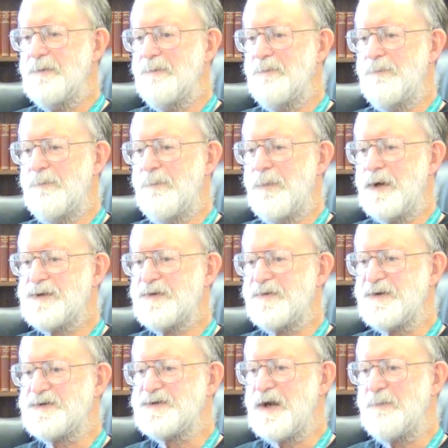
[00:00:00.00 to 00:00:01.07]
much of
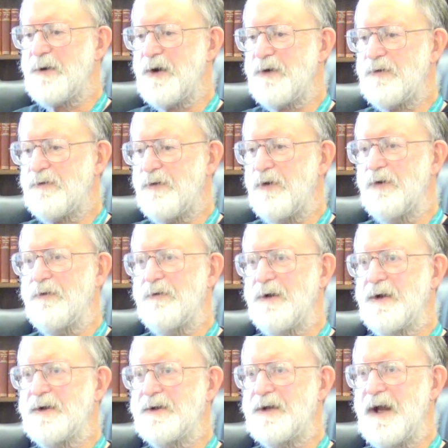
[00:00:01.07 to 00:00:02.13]
the summer crew
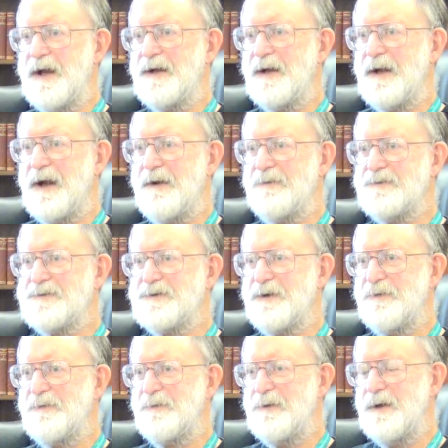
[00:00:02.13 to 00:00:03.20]
in Candle House.
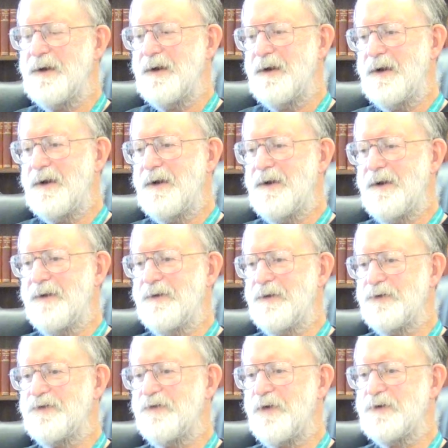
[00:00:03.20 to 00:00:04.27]
So uh,
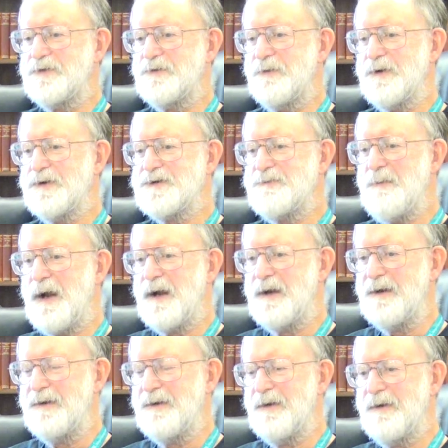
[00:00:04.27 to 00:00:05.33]
those folks were
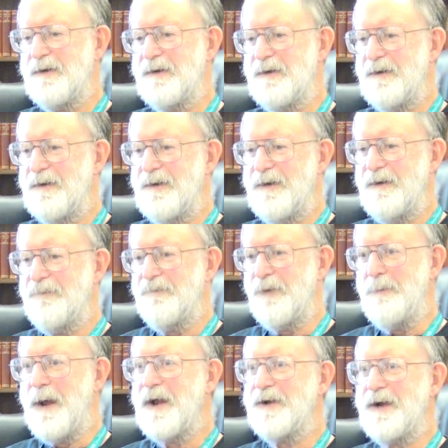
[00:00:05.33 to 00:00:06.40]
smelling uh,
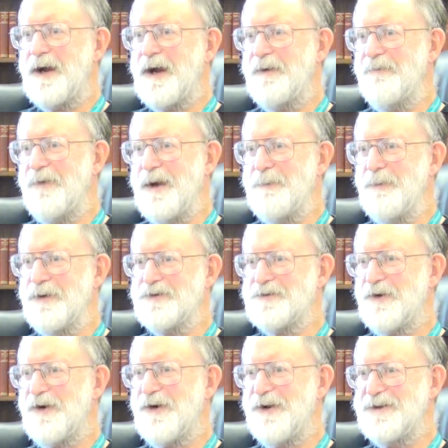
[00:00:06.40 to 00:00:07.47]
formaldehyde vapors
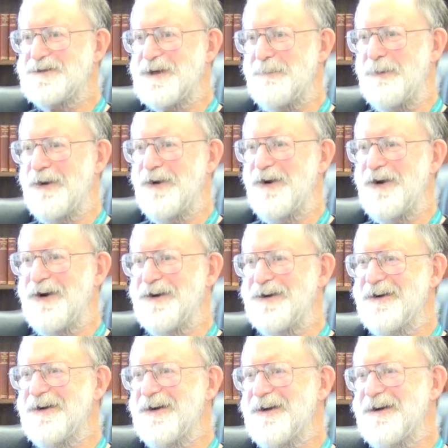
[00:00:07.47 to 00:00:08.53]
all summer long
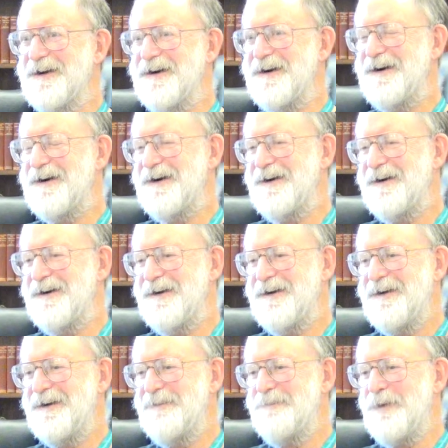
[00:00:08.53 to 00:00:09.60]
uh,
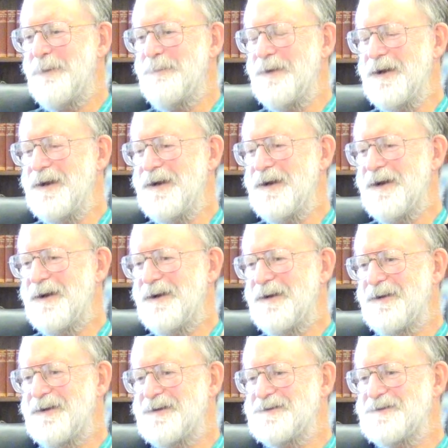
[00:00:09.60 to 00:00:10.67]
from the
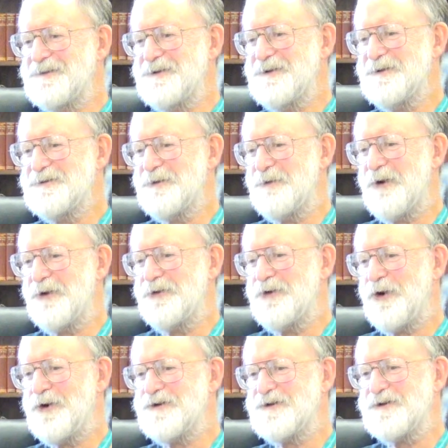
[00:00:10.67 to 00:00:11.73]
uh, these so-called
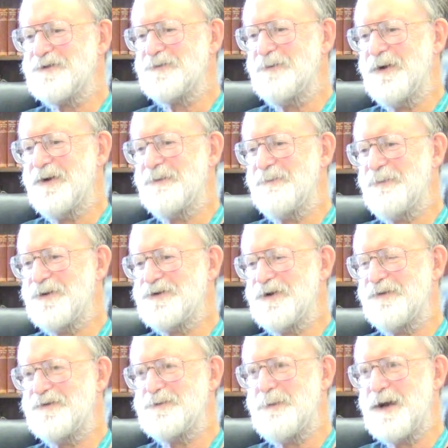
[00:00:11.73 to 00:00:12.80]
terses with
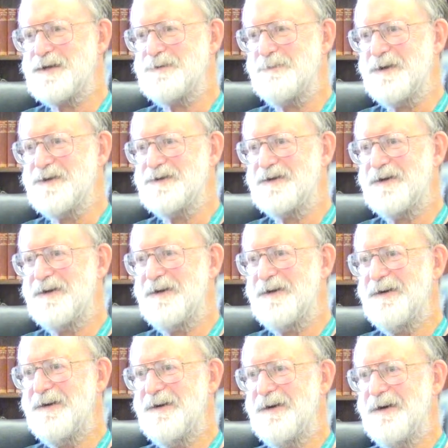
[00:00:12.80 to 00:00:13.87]
preserved specimens.
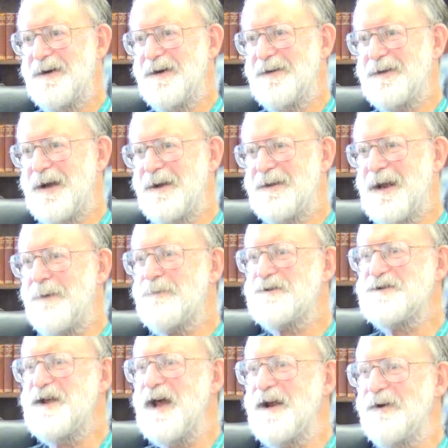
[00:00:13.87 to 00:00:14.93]
So that, that
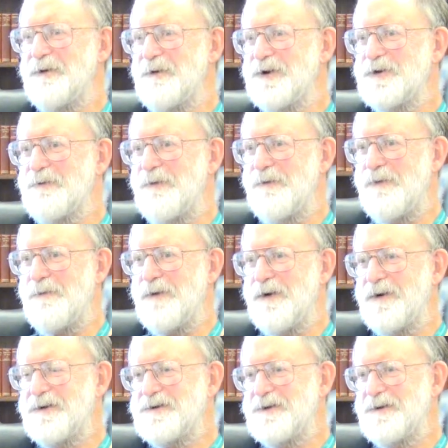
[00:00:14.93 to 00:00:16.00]
was then, of course, when we
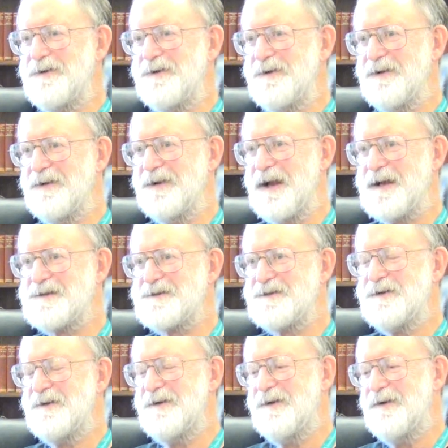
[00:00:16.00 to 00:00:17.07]
were
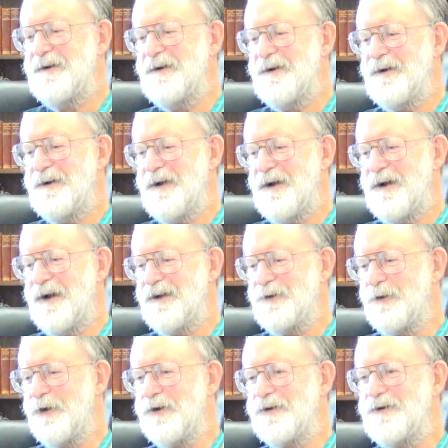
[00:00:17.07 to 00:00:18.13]
less
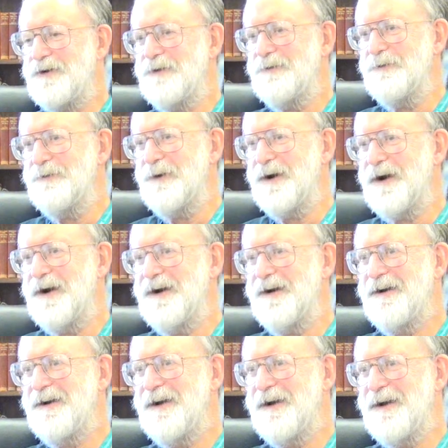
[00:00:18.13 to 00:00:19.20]
alert to
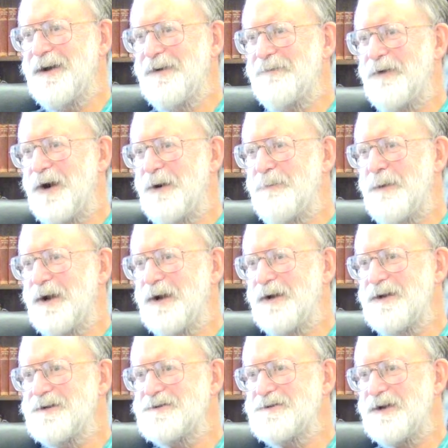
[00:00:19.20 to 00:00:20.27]
uh,
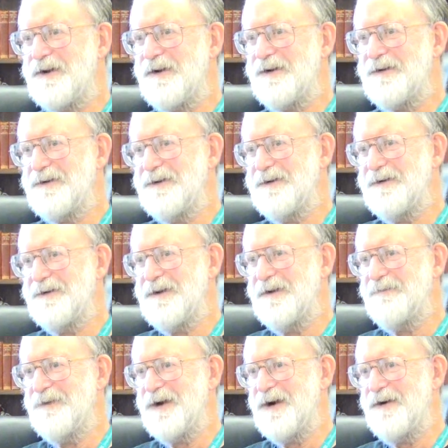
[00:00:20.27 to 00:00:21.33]
environmental insult
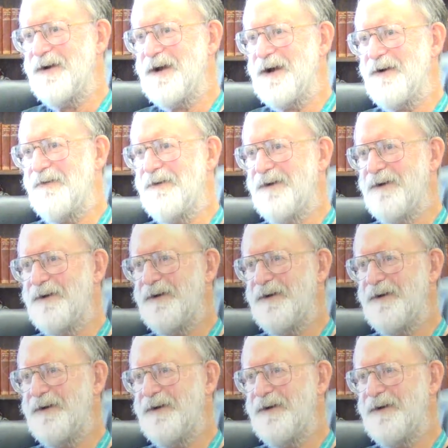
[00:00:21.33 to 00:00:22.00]
than we are now.